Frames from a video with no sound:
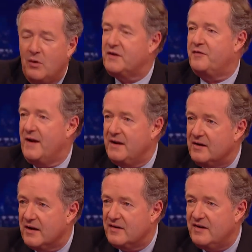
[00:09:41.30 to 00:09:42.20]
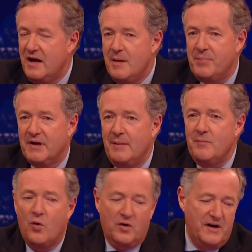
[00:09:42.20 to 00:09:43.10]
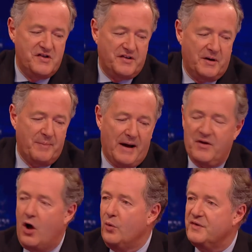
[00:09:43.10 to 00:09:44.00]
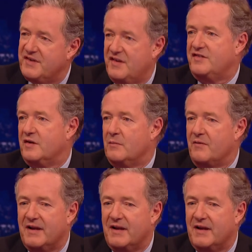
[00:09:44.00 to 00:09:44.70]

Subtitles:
will defend it, but I'm more interested about the whole system of